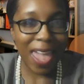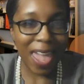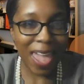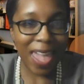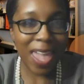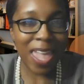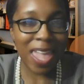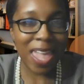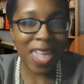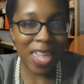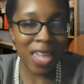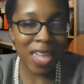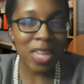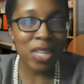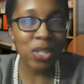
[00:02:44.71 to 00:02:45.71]
A
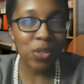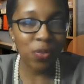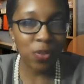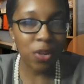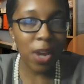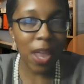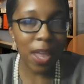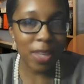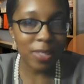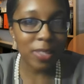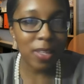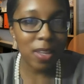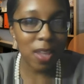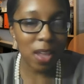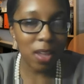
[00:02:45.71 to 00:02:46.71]
is for
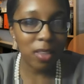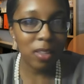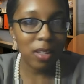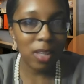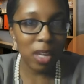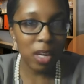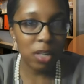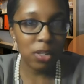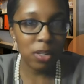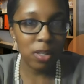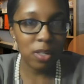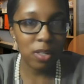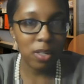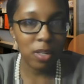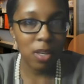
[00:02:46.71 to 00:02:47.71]
asset
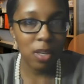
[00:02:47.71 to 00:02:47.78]
allocation.